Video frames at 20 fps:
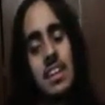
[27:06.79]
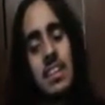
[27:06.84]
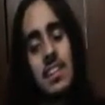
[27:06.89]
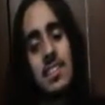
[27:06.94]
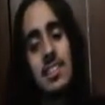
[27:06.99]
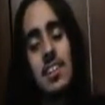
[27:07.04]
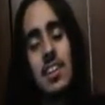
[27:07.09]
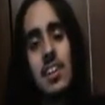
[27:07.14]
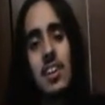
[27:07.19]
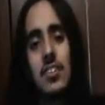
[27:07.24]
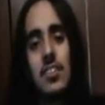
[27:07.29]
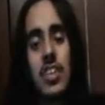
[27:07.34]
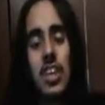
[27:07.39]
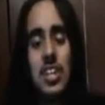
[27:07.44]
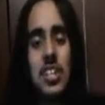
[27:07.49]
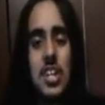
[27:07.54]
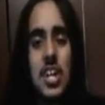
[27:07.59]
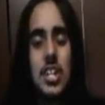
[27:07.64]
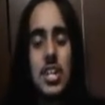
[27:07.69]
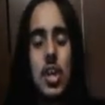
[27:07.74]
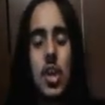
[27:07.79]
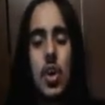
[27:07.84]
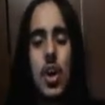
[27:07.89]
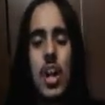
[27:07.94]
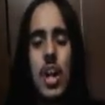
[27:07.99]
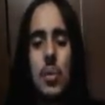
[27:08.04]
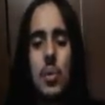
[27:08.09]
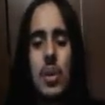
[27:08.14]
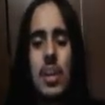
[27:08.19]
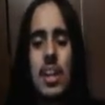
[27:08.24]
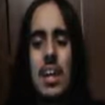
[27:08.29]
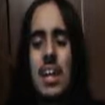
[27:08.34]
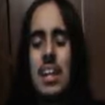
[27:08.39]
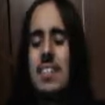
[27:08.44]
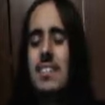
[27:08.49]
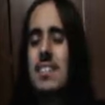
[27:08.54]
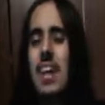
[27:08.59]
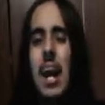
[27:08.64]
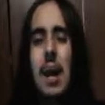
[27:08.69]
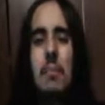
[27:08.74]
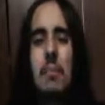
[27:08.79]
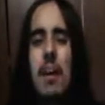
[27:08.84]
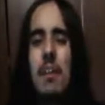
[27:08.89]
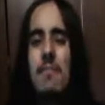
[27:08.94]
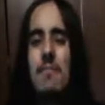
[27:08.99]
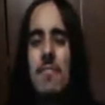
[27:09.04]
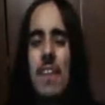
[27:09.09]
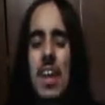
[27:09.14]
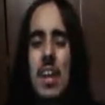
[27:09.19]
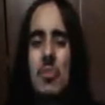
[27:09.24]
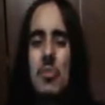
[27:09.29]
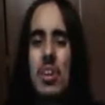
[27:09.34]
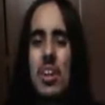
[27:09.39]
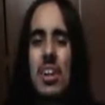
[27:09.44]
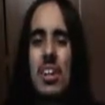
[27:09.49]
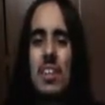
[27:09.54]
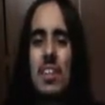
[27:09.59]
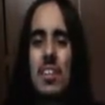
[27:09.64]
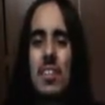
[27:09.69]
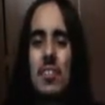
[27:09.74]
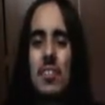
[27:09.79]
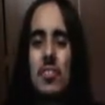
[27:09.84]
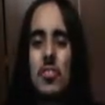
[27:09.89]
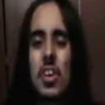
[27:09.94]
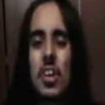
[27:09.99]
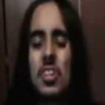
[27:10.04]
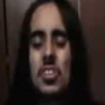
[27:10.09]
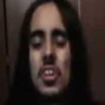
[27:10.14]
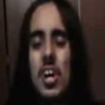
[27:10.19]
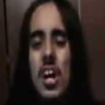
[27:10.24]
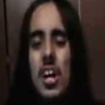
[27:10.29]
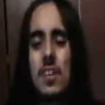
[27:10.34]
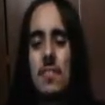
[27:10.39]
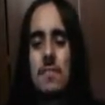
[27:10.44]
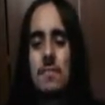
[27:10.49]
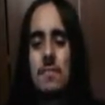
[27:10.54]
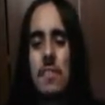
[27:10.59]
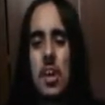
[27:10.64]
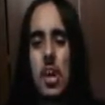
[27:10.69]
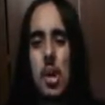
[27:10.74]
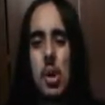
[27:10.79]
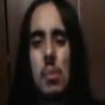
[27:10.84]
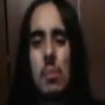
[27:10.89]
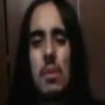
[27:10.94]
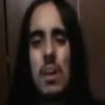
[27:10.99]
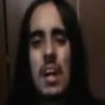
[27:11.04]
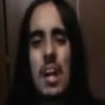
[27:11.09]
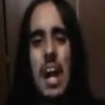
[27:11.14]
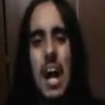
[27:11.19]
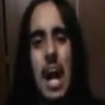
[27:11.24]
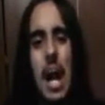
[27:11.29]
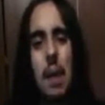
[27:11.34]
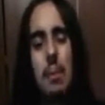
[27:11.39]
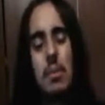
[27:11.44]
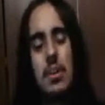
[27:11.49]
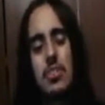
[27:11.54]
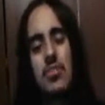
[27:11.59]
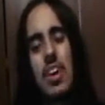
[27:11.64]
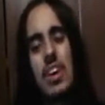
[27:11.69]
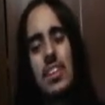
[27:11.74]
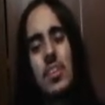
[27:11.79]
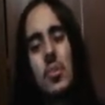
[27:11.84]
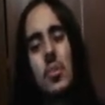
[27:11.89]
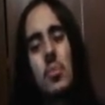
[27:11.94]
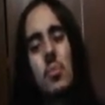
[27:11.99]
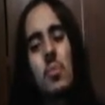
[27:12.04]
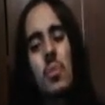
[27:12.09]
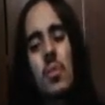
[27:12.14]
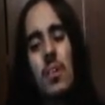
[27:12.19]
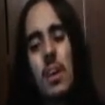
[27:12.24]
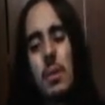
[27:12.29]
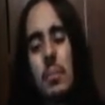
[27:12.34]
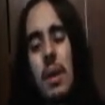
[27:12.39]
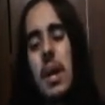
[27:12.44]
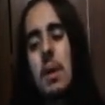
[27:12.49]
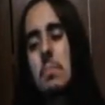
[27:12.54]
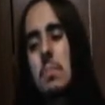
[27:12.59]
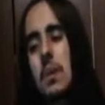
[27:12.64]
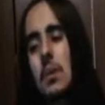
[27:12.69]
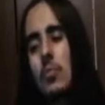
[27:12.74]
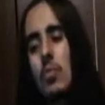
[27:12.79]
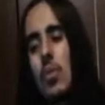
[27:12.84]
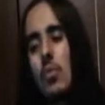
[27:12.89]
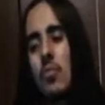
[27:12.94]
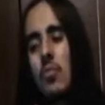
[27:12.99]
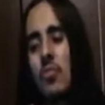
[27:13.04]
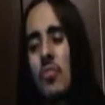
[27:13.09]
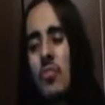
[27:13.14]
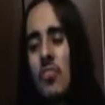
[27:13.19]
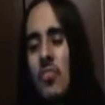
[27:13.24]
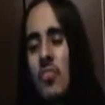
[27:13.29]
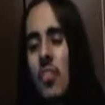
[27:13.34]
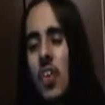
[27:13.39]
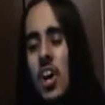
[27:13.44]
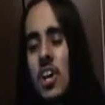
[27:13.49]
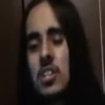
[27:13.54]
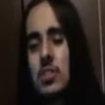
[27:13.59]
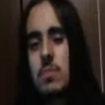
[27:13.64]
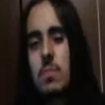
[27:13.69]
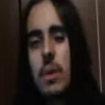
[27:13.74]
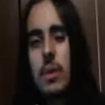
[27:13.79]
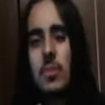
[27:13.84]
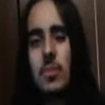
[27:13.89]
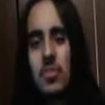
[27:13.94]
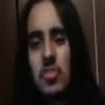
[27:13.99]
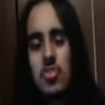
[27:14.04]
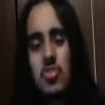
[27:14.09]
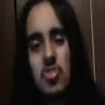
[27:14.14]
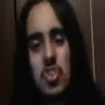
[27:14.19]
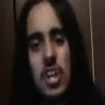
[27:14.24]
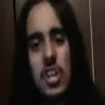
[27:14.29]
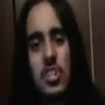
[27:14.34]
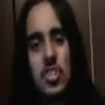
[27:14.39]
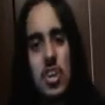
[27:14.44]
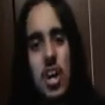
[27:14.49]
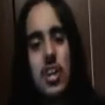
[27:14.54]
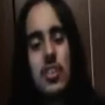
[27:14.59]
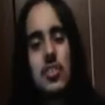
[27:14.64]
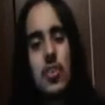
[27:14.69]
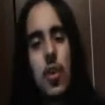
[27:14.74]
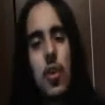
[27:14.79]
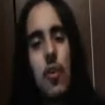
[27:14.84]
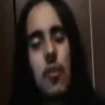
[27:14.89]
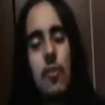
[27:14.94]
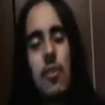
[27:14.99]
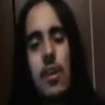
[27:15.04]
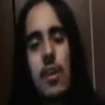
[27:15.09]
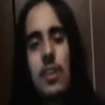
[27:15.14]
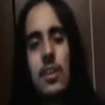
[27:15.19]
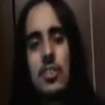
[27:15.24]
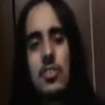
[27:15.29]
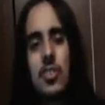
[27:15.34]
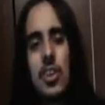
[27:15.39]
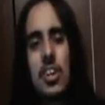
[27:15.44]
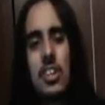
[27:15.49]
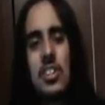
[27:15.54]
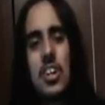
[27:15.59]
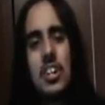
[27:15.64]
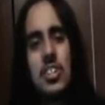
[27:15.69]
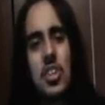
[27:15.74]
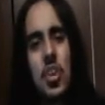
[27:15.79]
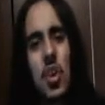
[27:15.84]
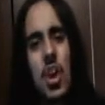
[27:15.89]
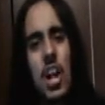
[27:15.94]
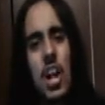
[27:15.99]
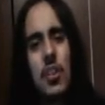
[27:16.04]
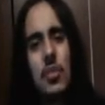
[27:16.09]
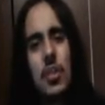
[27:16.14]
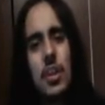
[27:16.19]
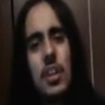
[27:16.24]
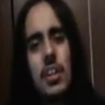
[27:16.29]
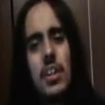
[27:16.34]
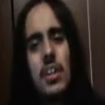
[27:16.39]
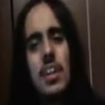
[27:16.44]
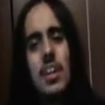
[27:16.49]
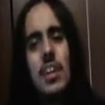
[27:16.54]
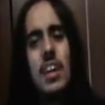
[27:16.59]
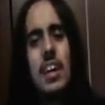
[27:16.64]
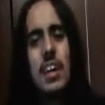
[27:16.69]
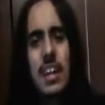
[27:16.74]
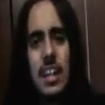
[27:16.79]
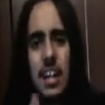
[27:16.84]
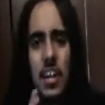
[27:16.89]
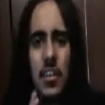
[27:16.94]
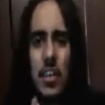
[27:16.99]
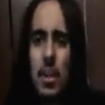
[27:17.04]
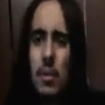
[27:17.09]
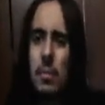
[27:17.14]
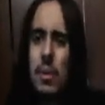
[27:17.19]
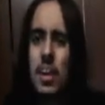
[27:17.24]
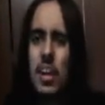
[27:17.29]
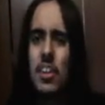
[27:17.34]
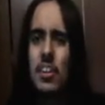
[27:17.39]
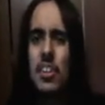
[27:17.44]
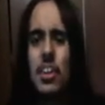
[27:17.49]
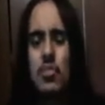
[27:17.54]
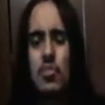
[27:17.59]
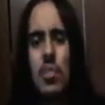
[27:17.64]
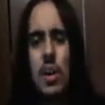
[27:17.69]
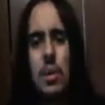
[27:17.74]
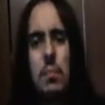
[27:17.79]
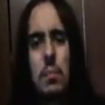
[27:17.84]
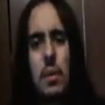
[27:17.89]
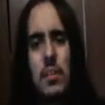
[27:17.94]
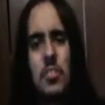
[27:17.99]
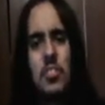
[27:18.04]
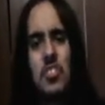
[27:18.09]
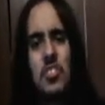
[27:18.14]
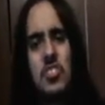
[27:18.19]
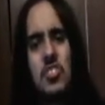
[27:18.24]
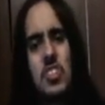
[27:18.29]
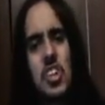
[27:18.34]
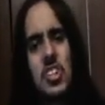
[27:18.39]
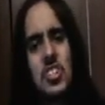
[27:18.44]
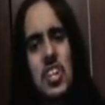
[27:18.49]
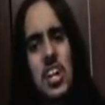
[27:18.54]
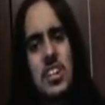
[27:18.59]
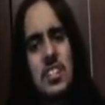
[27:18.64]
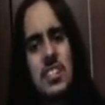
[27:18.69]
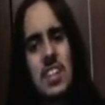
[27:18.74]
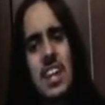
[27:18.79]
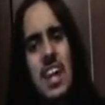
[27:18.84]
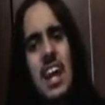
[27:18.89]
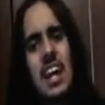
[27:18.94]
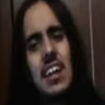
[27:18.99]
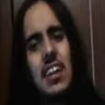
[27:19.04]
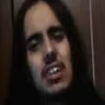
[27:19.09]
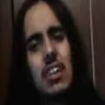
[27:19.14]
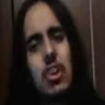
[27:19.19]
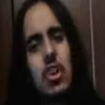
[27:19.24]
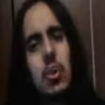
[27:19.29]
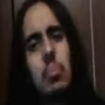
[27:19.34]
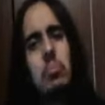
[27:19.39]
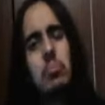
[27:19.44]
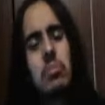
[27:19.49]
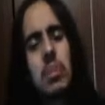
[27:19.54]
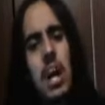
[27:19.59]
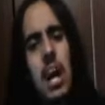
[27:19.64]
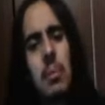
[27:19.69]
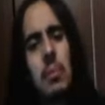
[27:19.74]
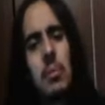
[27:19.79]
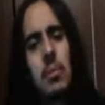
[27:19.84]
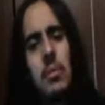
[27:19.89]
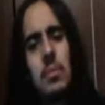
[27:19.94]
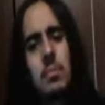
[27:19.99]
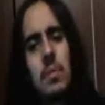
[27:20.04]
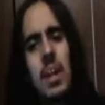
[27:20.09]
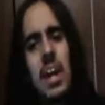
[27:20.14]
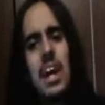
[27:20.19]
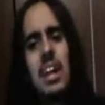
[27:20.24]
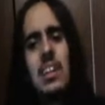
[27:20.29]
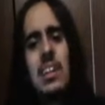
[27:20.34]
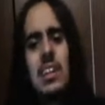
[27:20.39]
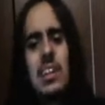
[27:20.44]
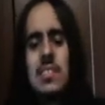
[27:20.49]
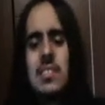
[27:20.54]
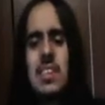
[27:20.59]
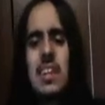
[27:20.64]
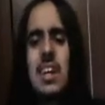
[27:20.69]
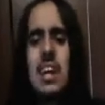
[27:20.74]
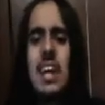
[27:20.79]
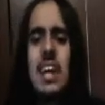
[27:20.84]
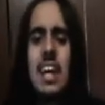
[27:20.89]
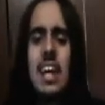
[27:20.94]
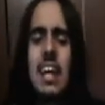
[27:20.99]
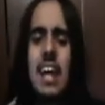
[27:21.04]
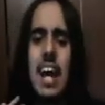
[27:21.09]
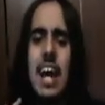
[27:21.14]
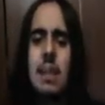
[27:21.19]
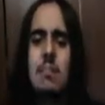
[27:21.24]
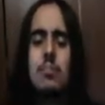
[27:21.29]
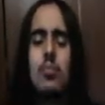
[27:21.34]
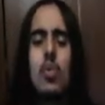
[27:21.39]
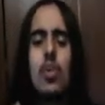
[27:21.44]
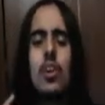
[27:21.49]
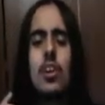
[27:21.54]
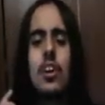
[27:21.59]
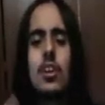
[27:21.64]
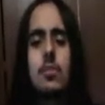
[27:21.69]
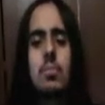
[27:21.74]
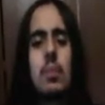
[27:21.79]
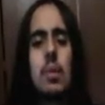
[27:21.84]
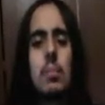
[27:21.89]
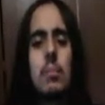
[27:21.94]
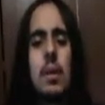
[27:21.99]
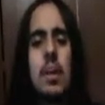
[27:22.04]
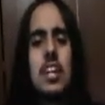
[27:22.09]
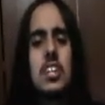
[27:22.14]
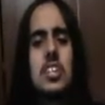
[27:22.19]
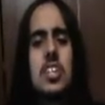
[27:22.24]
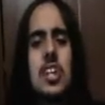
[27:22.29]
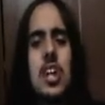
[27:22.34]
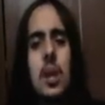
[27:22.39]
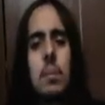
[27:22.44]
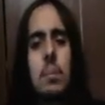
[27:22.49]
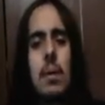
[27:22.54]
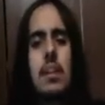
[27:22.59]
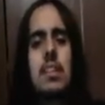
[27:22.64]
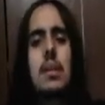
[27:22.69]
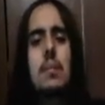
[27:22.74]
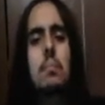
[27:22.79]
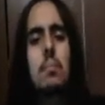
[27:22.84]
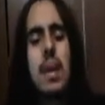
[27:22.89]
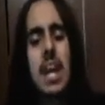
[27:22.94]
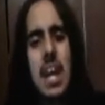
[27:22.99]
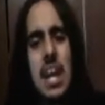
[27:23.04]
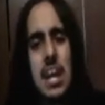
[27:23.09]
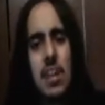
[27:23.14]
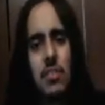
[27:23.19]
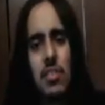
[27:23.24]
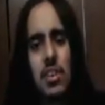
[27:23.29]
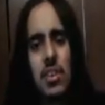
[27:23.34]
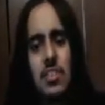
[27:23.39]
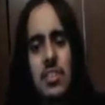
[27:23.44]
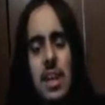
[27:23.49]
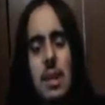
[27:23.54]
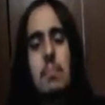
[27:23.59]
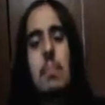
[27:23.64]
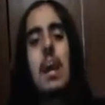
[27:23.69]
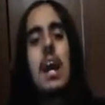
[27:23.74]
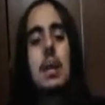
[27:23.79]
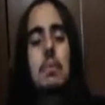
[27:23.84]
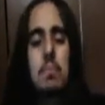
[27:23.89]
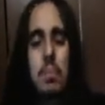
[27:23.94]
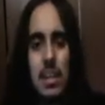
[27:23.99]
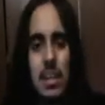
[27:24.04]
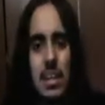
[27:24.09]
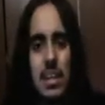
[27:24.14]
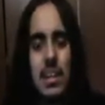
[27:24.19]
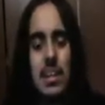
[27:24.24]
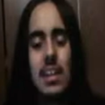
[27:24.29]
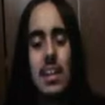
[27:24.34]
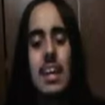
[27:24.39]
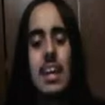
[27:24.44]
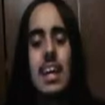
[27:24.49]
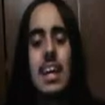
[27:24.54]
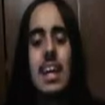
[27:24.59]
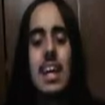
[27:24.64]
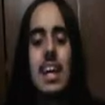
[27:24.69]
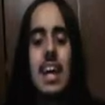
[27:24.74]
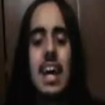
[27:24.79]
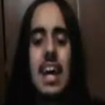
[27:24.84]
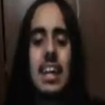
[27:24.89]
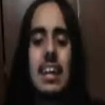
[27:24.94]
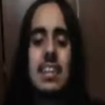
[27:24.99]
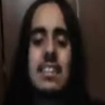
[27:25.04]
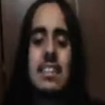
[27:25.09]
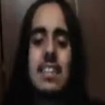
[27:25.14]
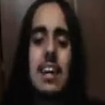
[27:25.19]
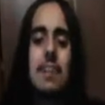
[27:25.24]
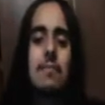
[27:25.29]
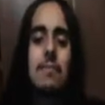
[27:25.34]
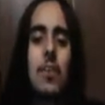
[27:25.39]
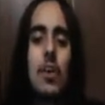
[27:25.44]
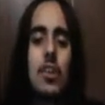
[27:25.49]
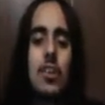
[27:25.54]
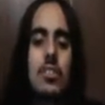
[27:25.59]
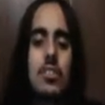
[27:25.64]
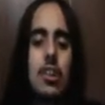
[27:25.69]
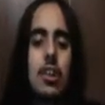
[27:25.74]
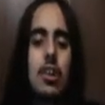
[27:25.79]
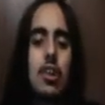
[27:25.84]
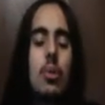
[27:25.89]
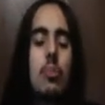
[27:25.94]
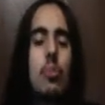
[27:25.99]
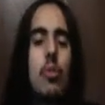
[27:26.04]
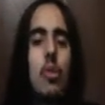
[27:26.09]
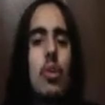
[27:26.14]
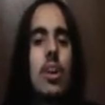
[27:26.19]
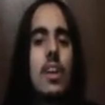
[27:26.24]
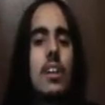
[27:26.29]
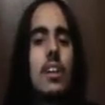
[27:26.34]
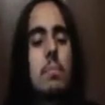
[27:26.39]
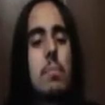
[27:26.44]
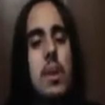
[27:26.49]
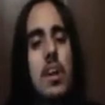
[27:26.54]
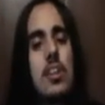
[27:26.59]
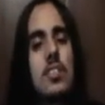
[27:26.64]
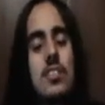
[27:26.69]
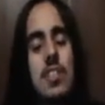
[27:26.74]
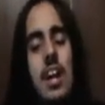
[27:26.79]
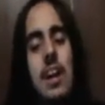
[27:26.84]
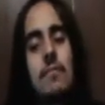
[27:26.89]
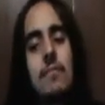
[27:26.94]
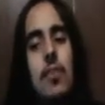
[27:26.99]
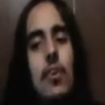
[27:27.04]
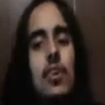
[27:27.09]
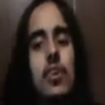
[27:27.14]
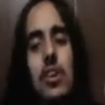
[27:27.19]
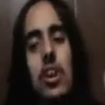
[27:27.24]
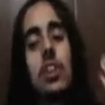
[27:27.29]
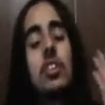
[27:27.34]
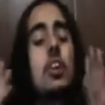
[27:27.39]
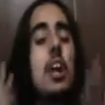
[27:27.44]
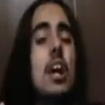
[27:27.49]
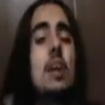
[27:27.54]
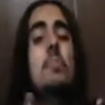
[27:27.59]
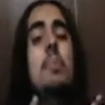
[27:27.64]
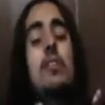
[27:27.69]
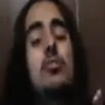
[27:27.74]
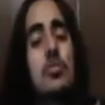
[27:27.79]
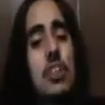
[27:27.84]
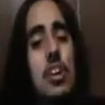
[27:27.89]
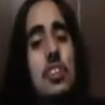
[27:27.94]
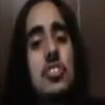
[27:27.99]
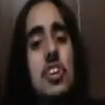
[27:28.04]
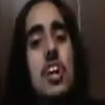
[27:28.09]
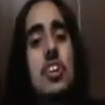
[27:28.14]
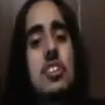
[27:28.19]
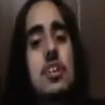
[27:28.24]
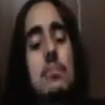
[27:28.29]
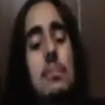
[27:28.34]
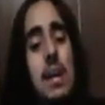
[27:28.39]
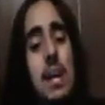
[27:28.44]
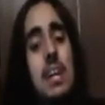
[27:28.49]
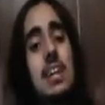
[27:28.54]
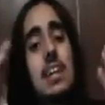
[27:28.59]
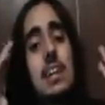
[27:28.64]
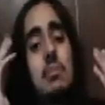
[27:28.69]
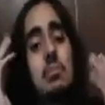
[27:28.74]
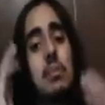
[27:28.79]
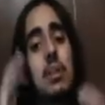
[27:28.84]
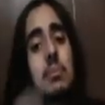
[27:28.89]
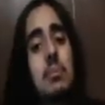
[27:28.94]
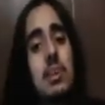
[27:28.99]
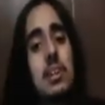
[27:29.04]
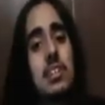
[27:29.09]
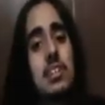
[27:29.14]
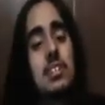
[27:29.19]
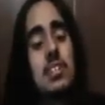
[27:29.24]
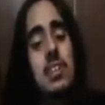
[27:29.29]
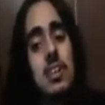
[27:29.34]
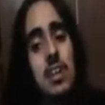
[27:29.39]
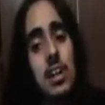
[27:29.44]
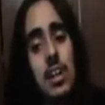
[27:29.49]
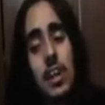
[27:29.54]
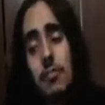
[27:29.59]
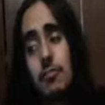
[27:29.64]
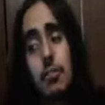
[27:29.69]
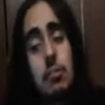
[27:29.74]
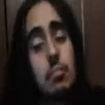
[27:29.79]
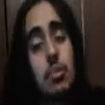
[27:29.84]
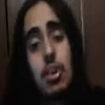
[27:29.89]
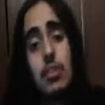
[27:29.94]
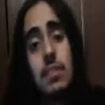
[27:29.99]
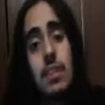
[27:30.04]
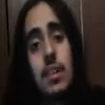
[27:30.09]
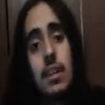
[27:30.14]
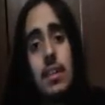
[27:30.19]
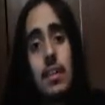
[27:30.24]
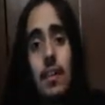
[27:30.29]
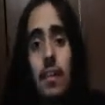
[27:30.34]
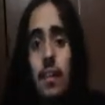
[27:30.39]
So Drake and Josh Go Hollywood is not my favorite Drake and Josh film. I much rather, in my opinion, would watch Merry Christmas Drake and Josh over Drake and Josh Go Hollywood. Now hear me out on this one. Merry Christmas Drake and Josh did have a little problems, but at least it had more explanation about the parents, in my opinion. At least it focused a little more on the parents and not focus a lot about Drake and Josh and Megan, pretty much, of the movie.